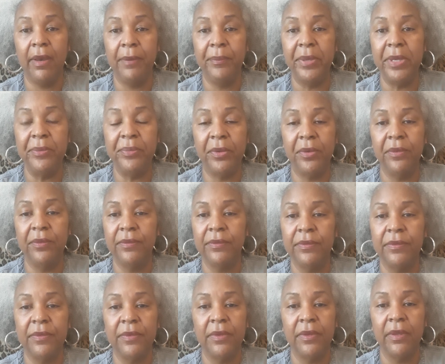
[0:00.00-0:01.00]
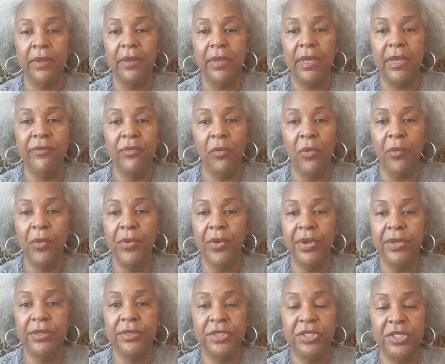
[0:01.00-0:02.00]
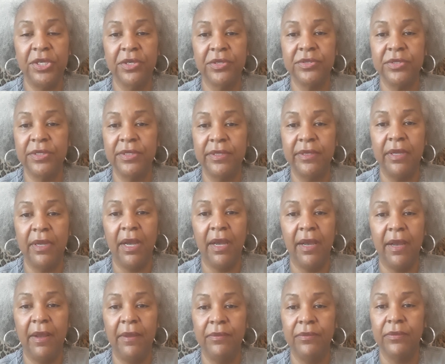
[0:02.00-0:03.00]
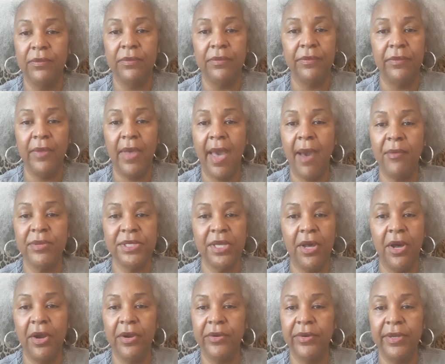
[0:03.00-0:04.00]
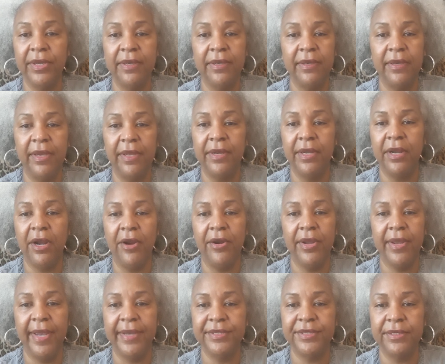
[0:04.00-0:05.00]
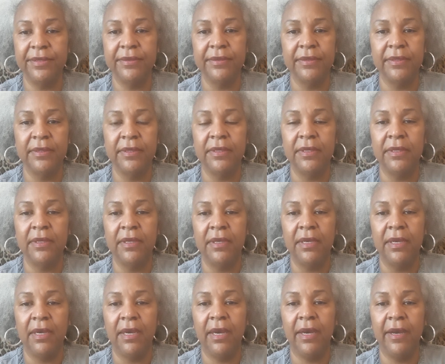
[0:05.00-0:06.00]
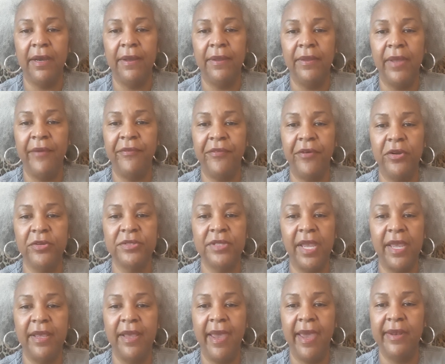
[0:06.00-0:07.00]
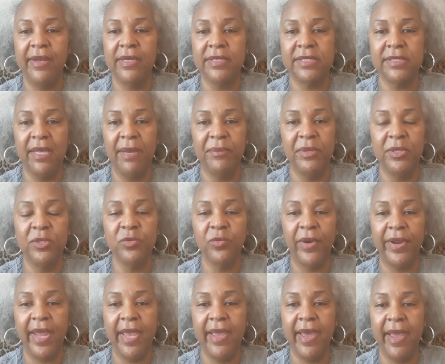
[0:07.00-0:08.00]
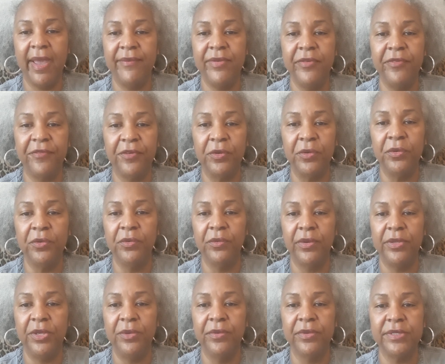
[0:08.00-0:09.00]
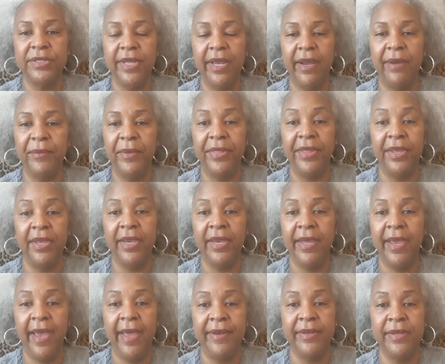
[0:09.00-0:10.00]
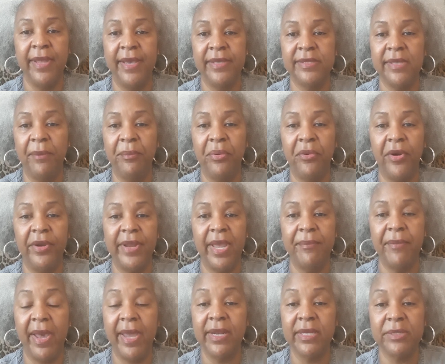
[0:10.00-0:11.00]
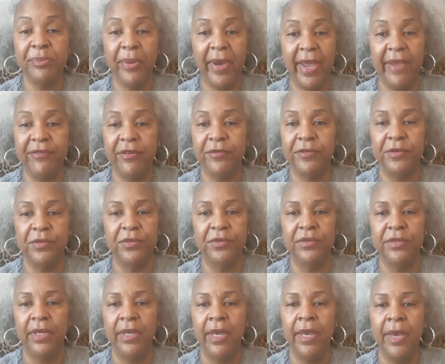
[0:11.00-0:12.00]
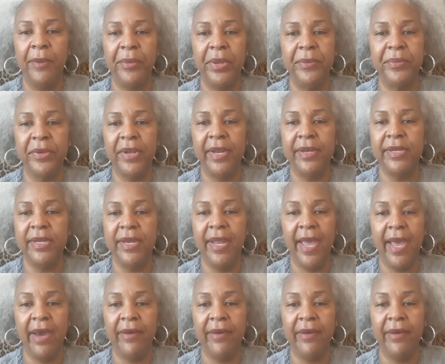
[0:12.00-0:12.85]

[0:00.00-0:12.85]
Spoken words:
people? Even when we were children, I was hungry in the congregation. At first, they had the assemblies where they gave you food when you was there, but then at some point, they made us pay for food. People that didn't